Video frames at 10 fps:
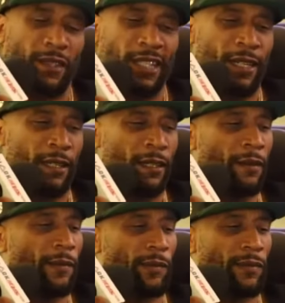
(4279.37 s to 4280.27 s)
And
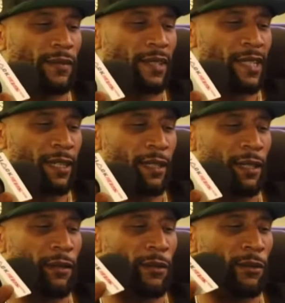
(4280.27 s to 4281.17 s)
I
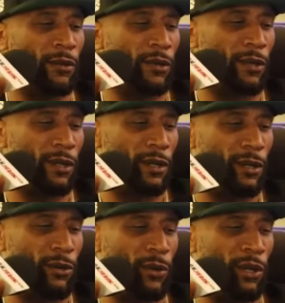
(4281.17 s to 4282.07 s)
think
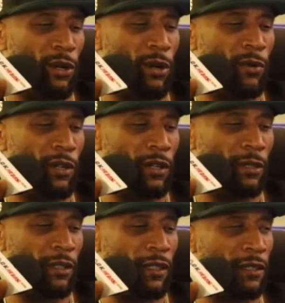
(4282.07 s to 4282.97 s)
we all were
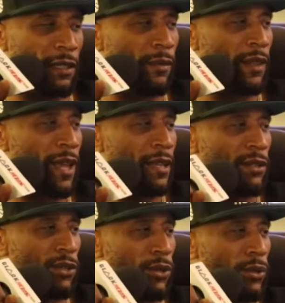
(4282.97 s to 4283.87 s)
guilty of some of
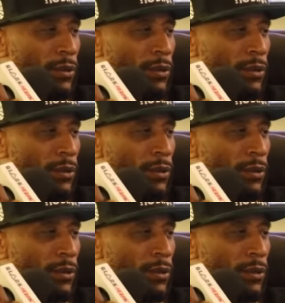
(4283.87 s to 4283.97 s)
that too.